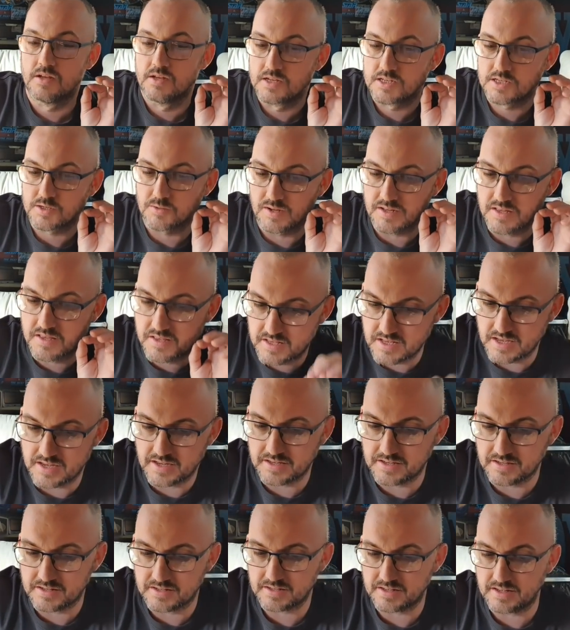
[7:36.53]
So I
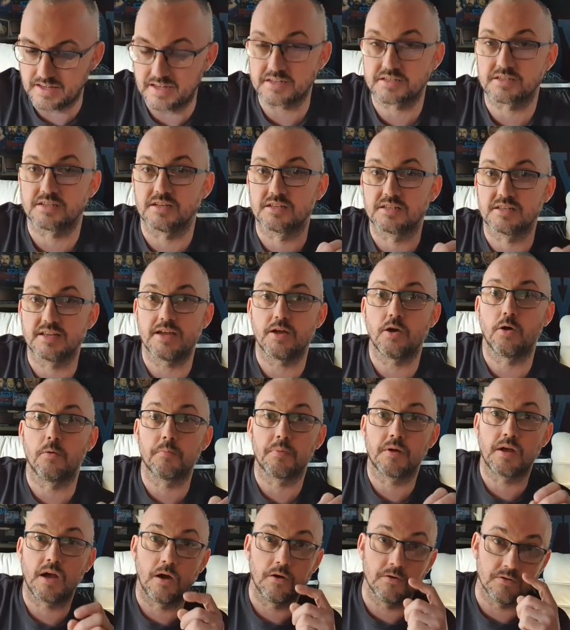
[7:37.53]
think Issa
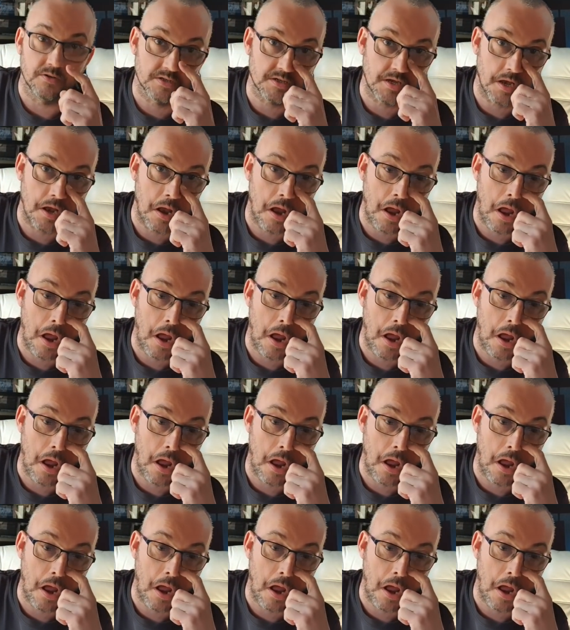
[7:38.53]
Diop goes.